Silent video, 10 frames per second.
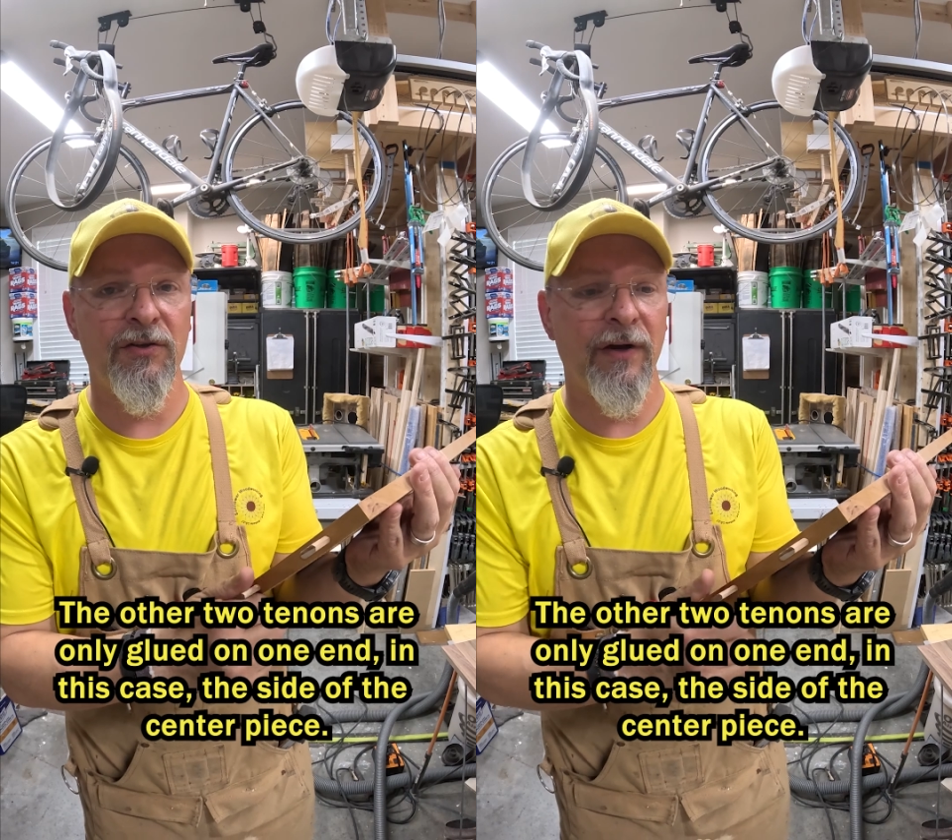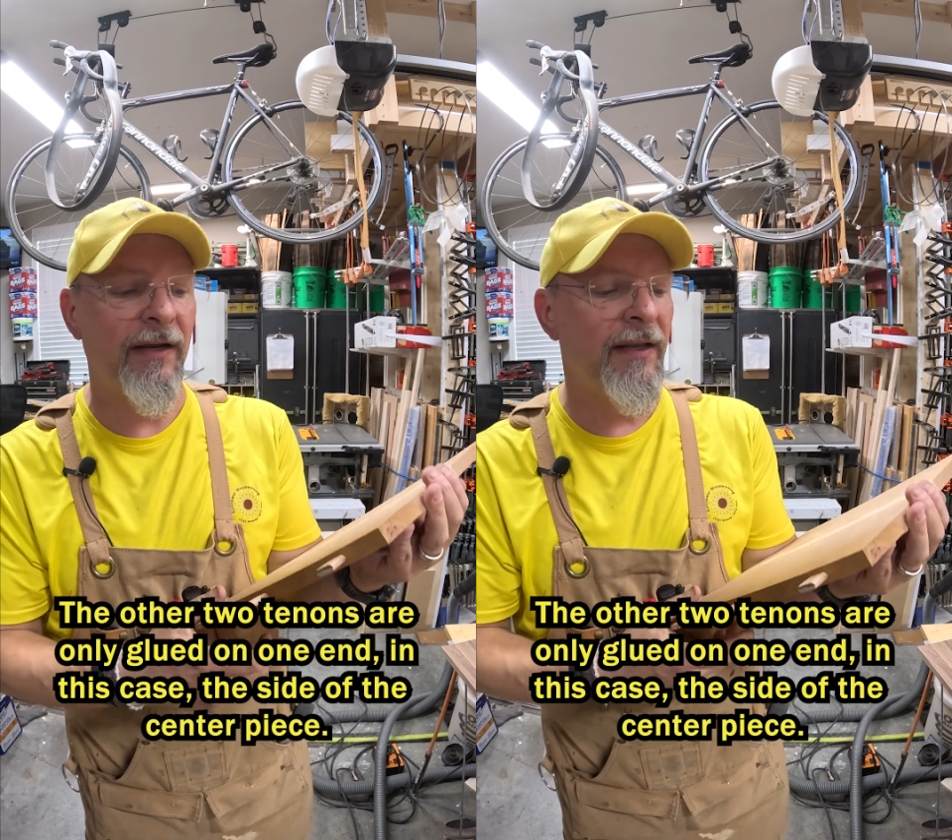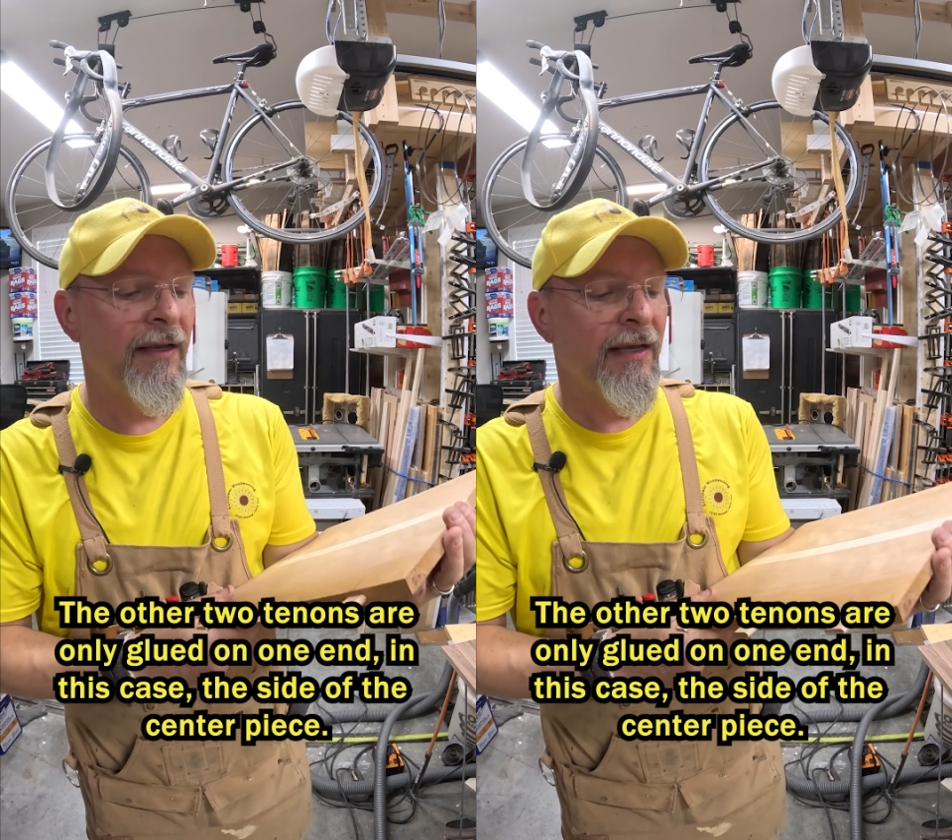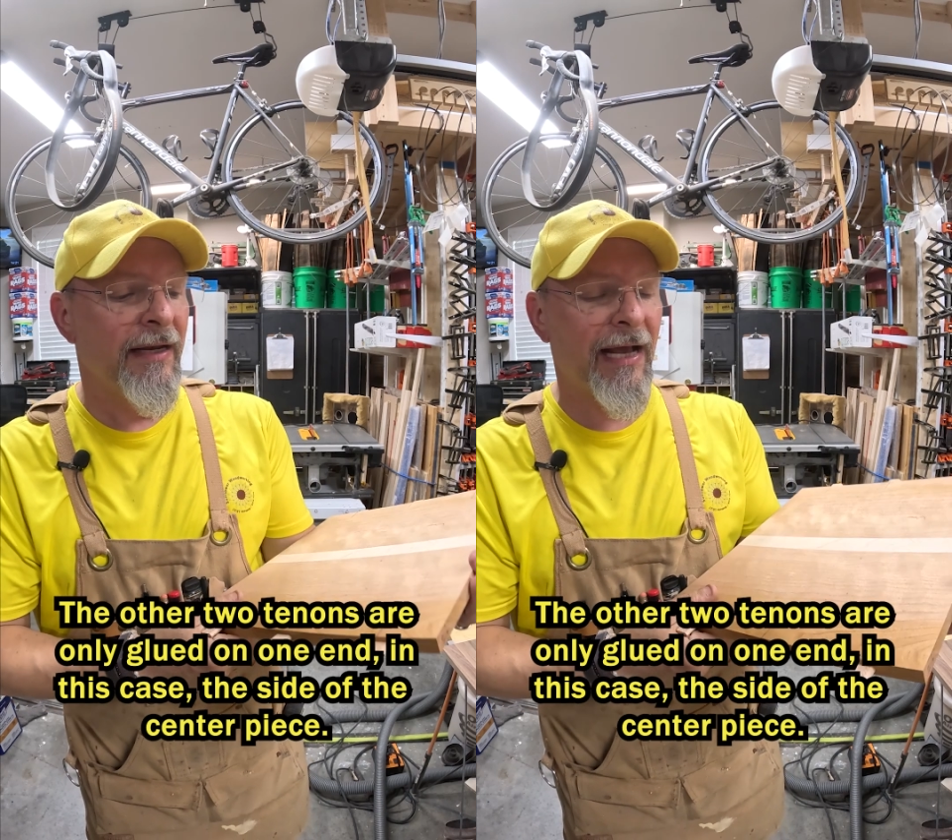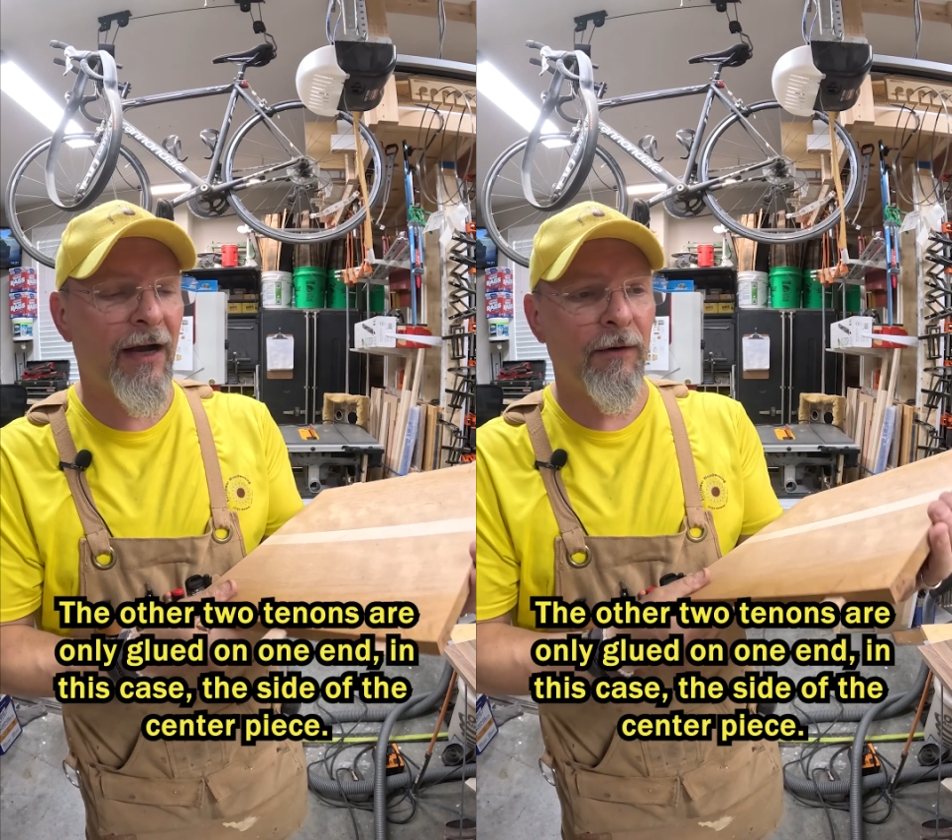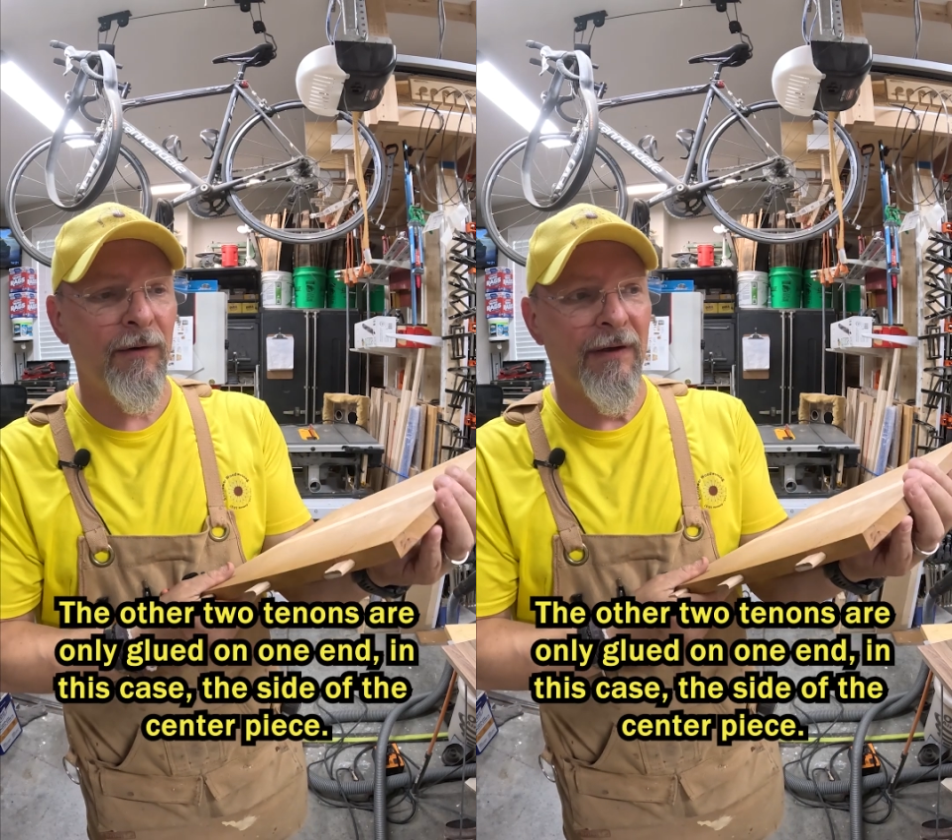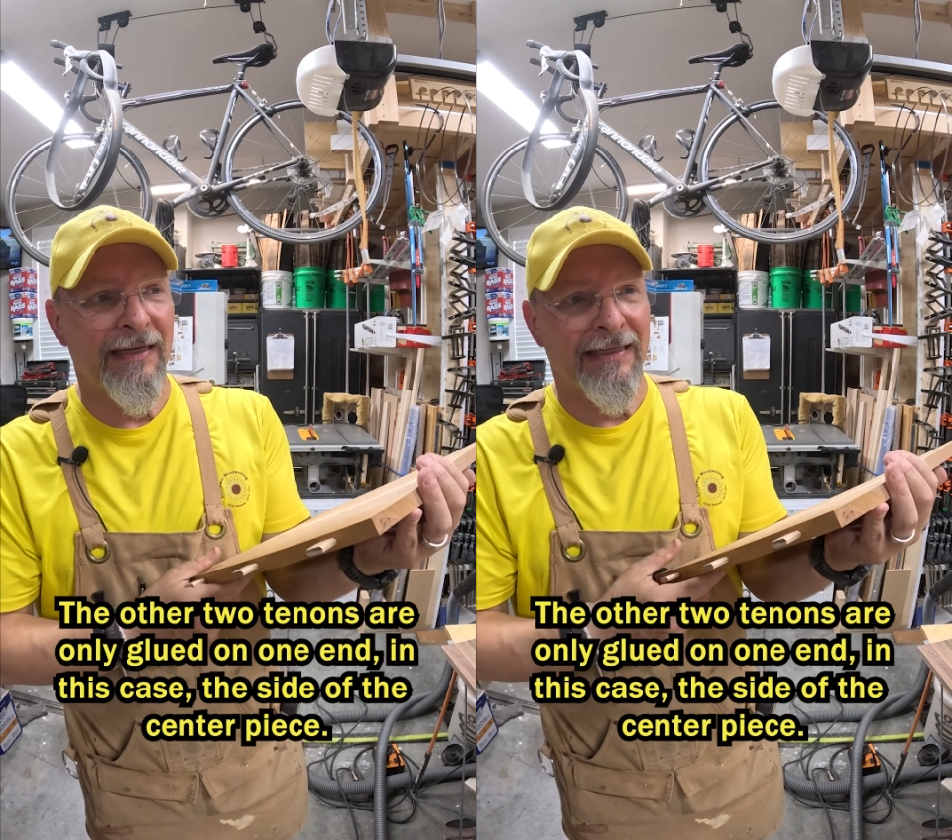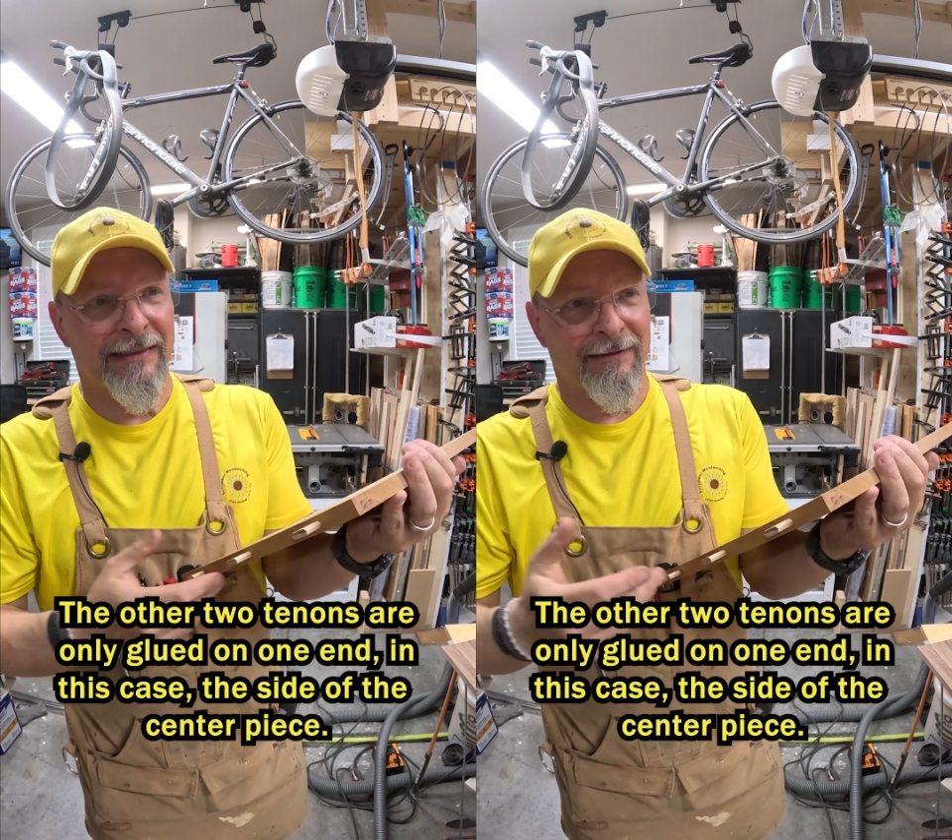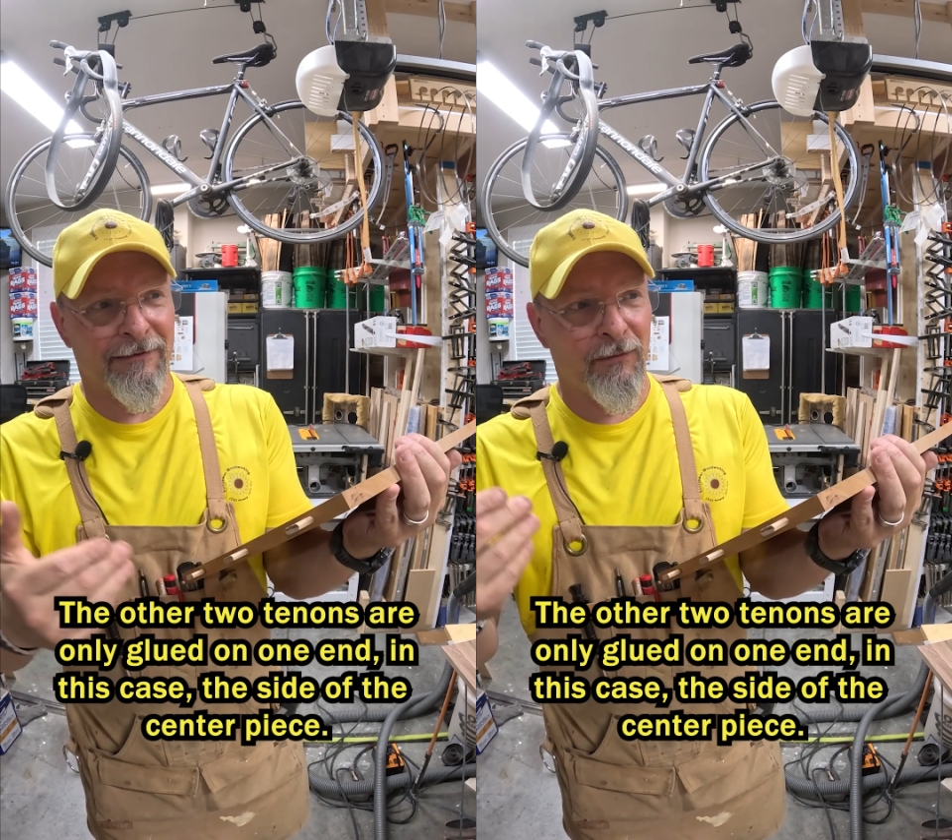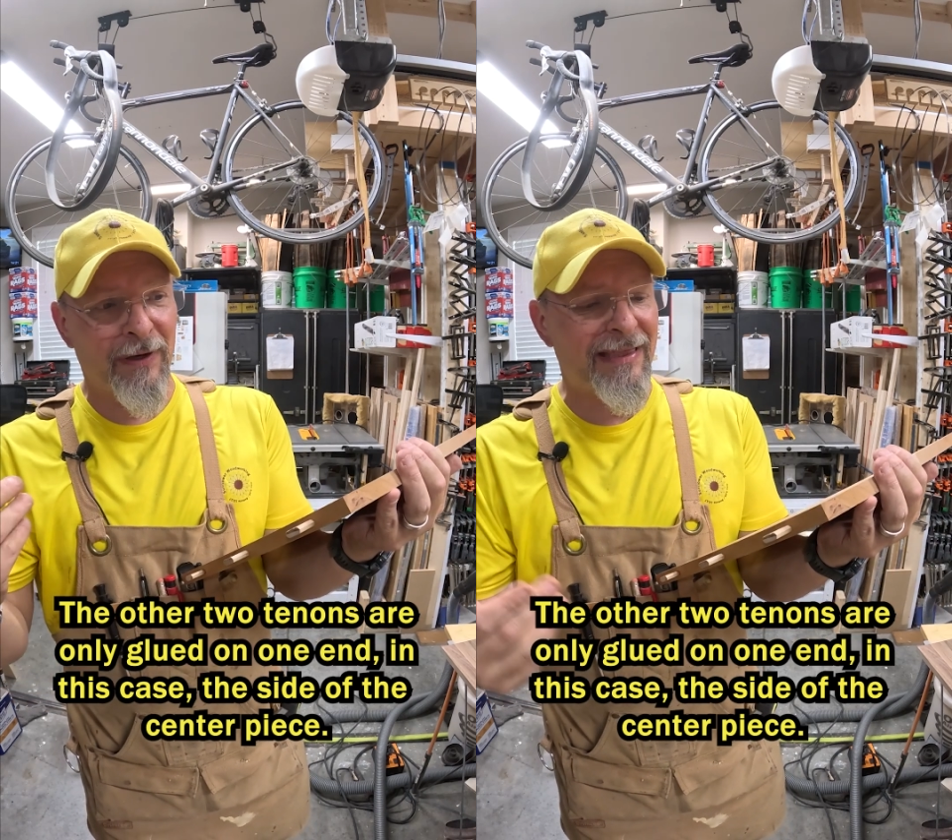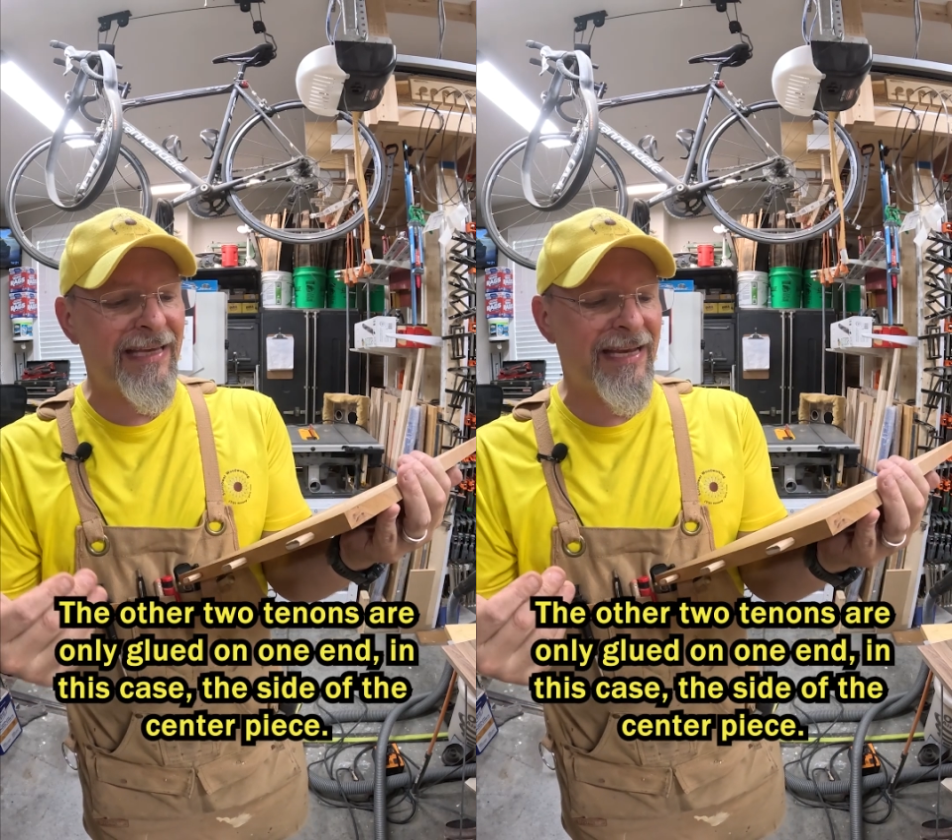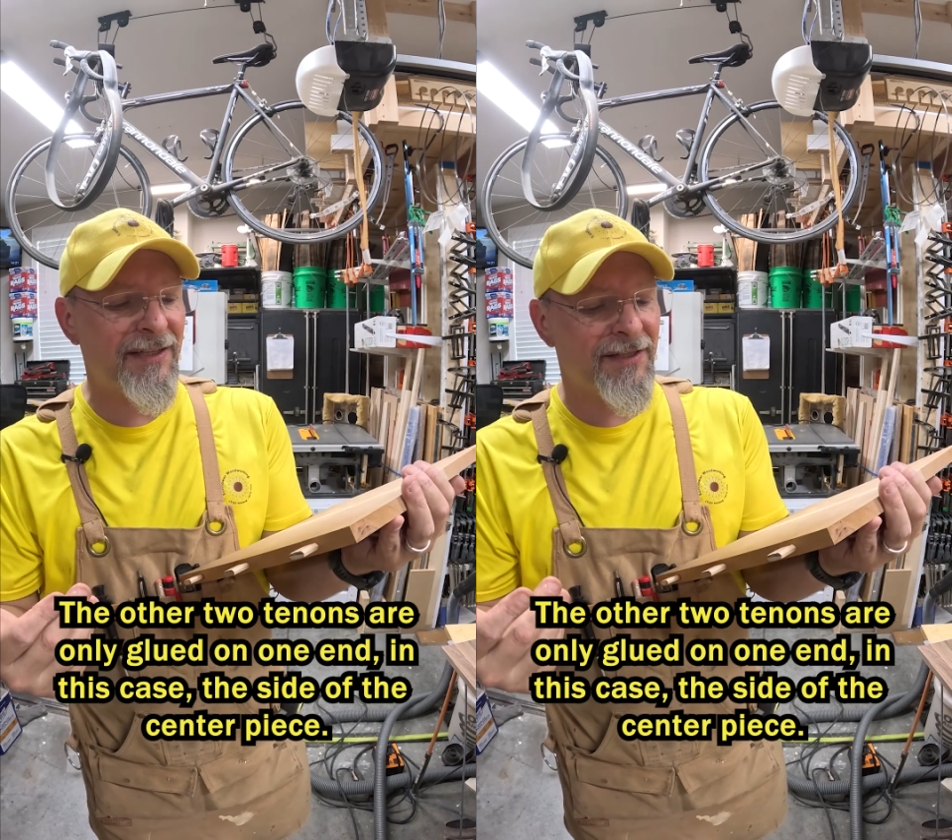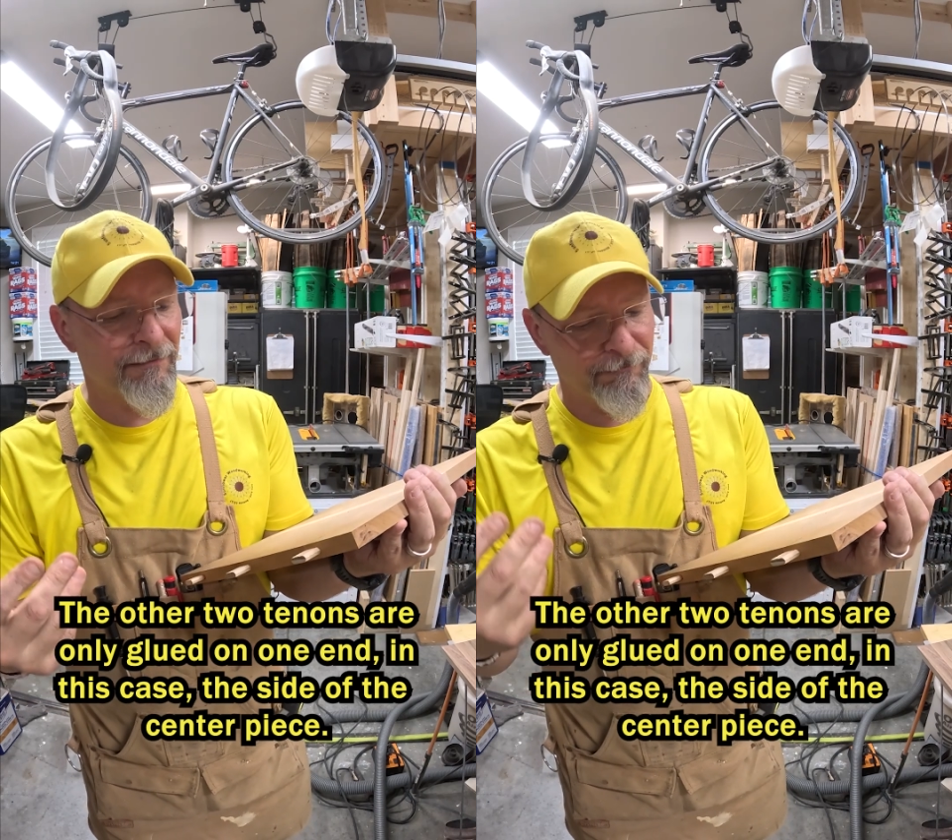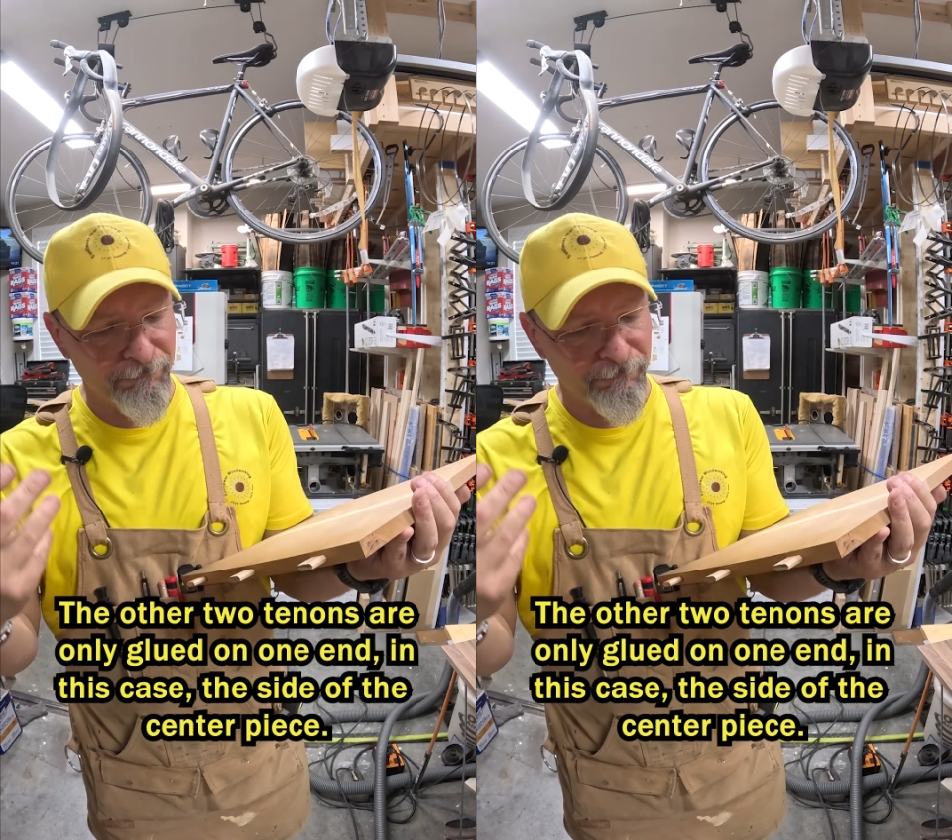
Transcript: joint. Now, with these,